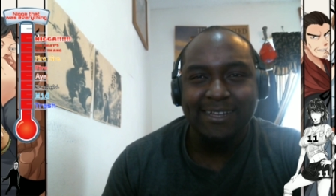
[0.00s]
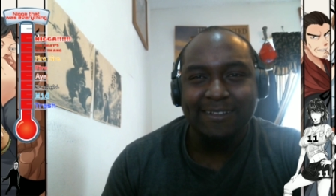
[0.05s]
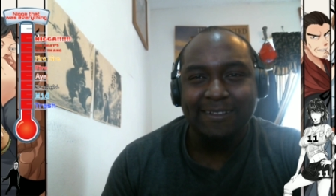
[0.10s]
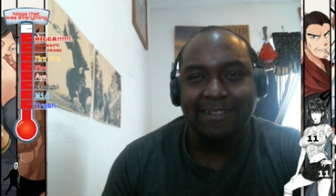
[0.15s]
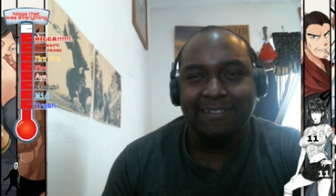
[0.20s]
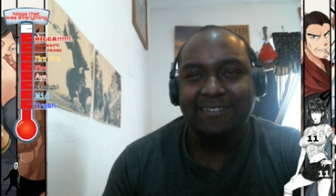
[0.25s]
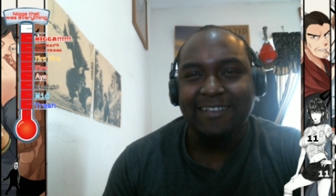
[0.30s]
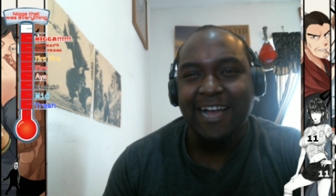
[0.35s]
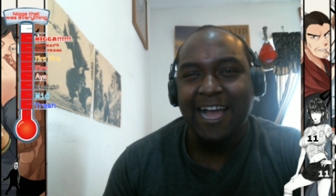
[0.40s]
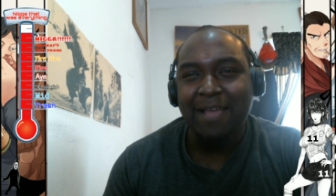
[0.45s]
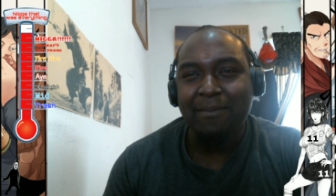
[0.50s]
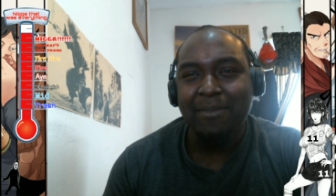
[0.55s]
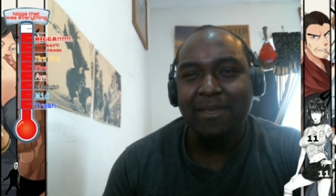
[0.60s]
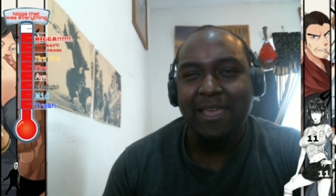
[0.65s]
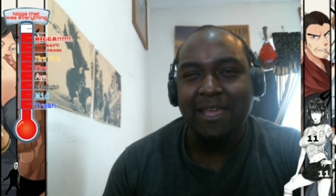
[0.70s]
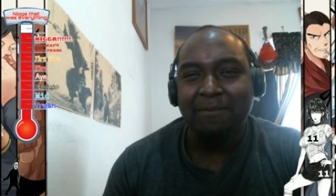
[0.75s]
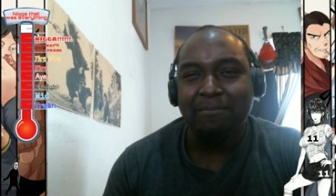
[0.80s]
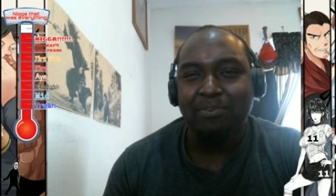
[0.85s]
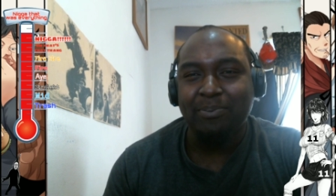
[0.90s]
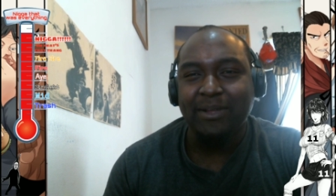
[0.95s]
The timing
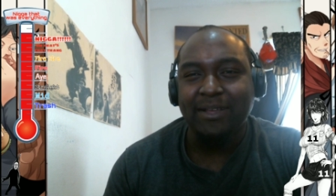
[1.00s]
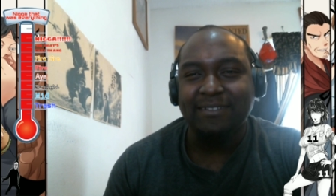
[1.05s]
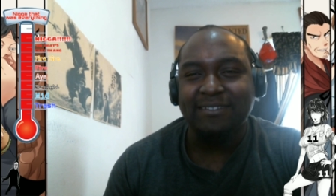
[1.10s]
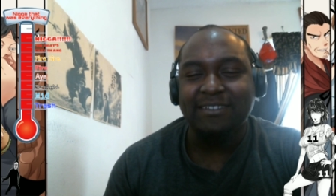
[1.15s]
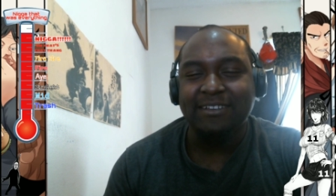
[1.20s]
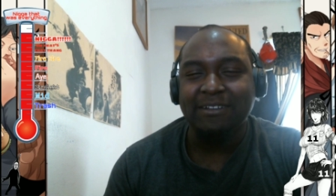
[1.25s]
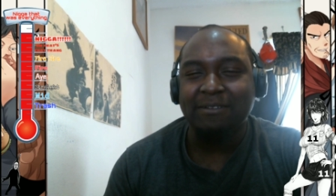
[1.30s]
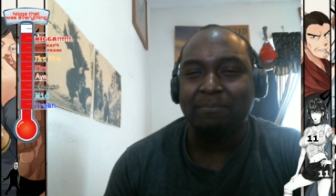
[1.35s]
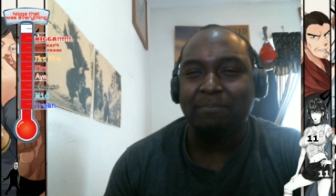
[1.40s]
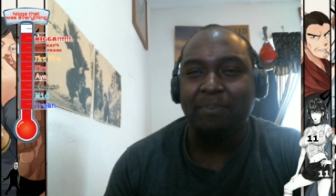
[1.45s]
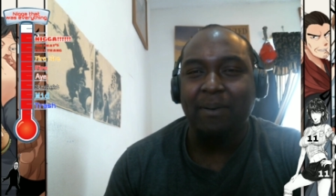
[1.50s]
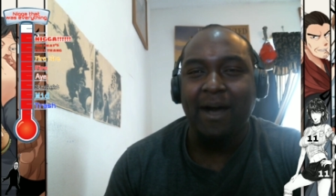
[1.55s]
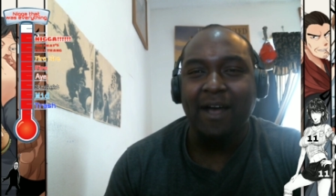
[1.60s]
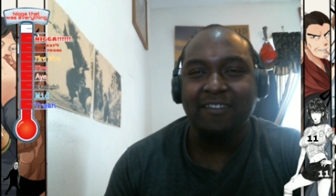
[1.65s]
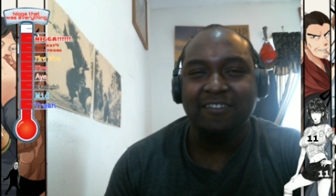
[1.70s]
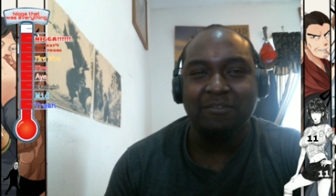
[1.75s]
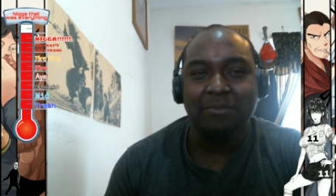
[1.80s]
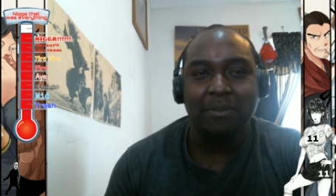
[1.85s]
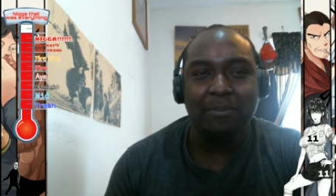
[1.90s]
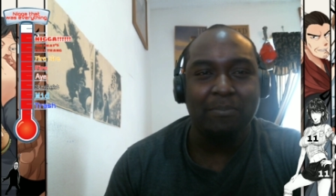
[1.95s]
and place couldn't
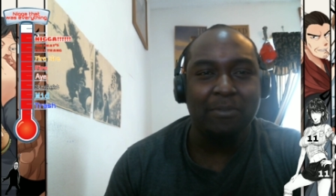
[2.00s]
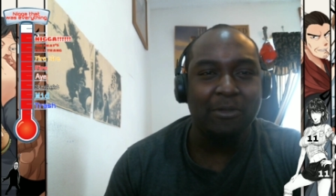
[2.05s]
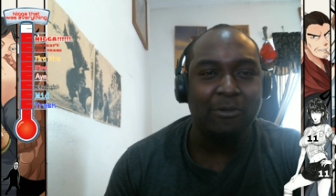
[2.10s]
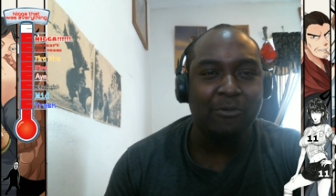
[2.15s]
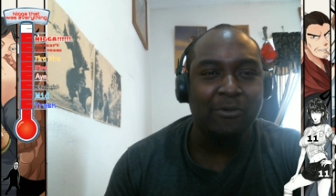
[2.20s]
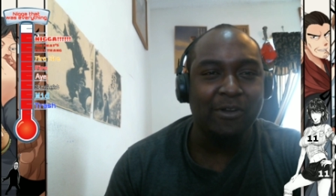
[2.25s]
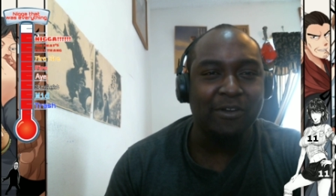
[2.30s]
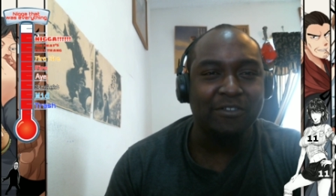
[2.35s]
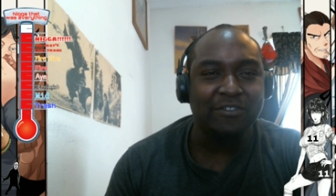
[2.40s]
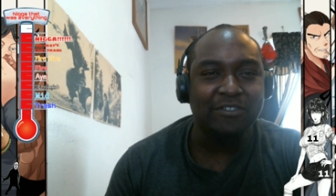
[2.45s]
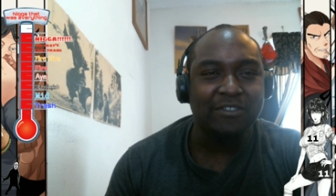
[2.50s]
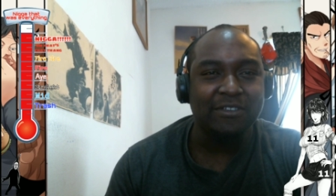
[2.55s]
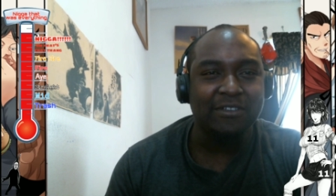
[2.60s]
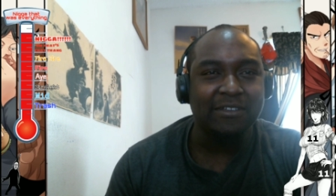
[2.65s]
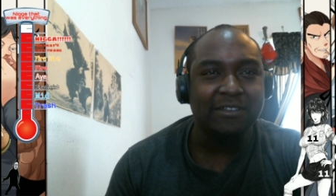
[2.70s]
possibly be worse.